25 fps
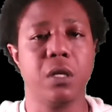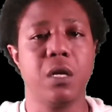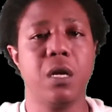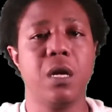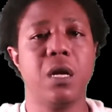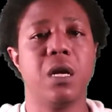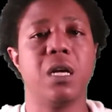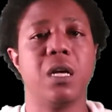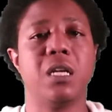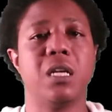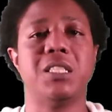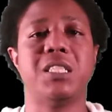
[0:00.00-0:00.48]

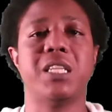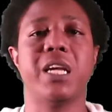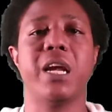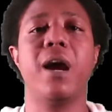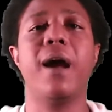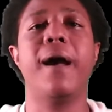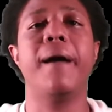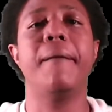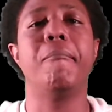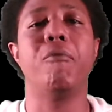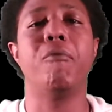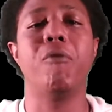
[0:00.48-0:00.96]

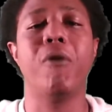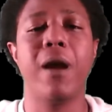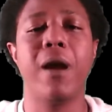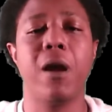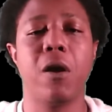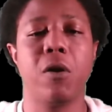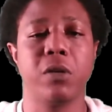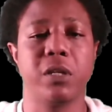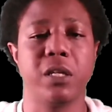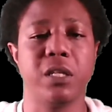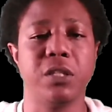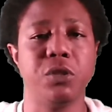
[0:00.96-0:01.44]
Jaylen Brown
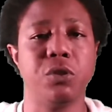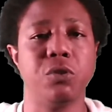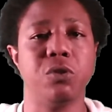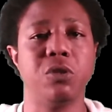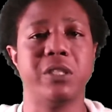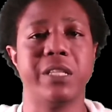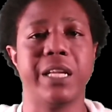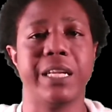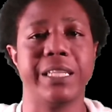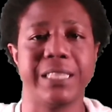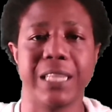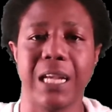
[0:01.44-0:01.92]
can use
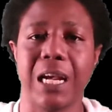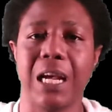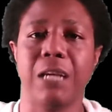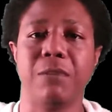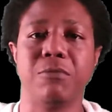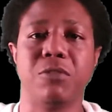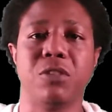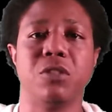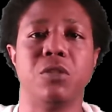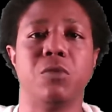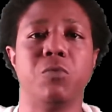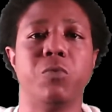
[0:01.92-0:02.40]
that time to
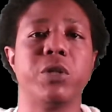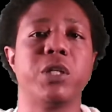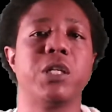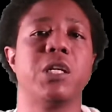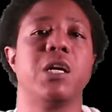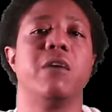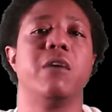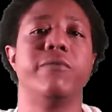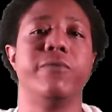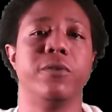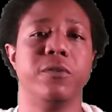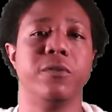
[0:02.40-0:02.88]

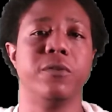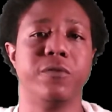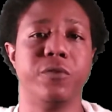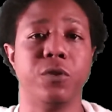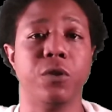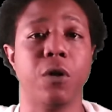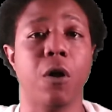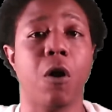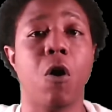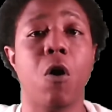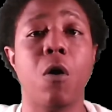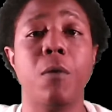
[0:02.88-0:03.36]
recover for
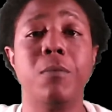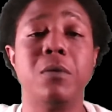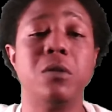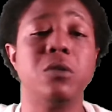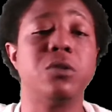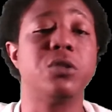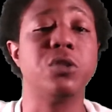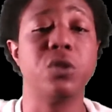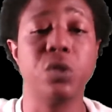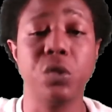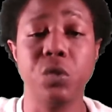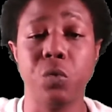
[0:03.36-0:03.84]
almost
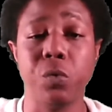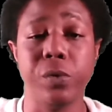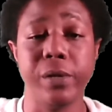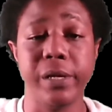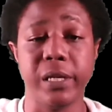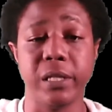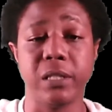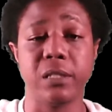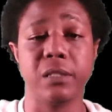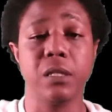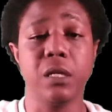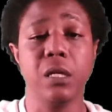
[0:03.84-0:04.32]
2
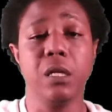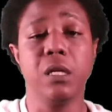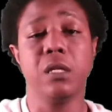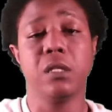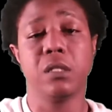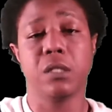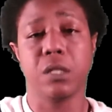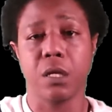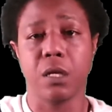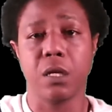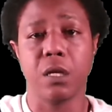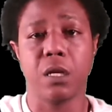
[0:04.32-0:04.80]
weeks
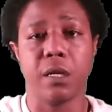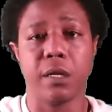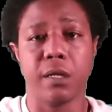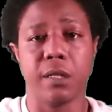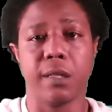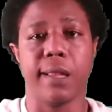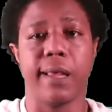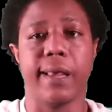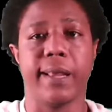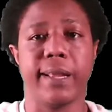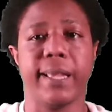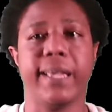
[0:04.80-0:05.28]
to
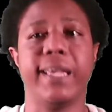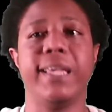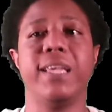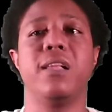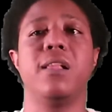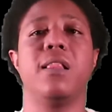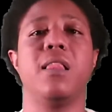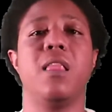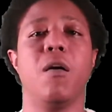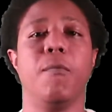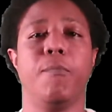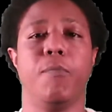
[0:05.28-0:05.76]
like heal
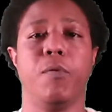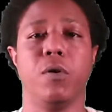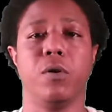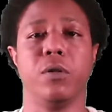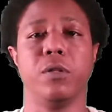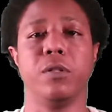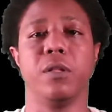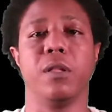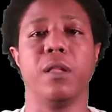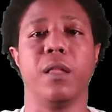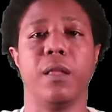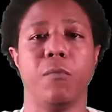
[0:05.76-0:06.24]
up on
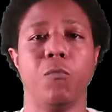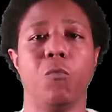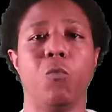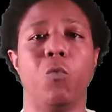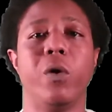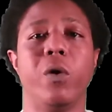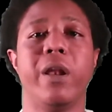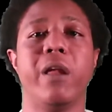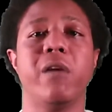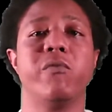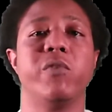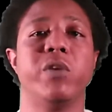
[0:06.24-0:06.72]

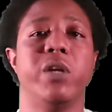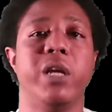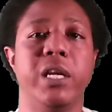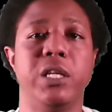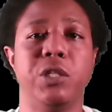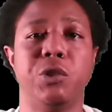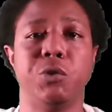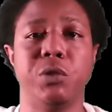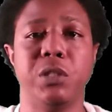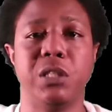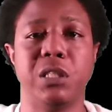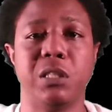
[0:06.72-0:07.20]
whatever
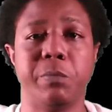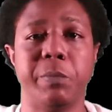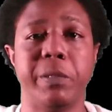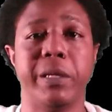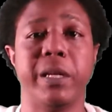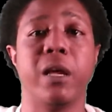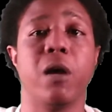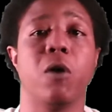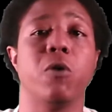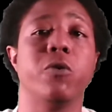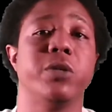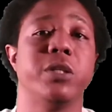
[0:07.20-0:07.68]
injuries have been
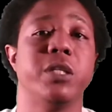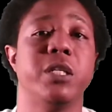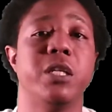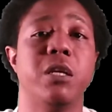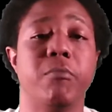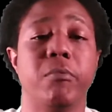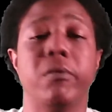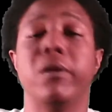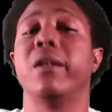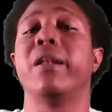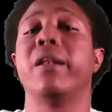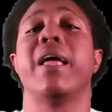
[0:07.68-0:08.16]
hurting him
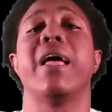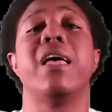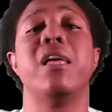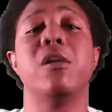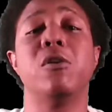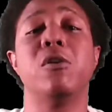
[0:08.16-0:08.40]
and that held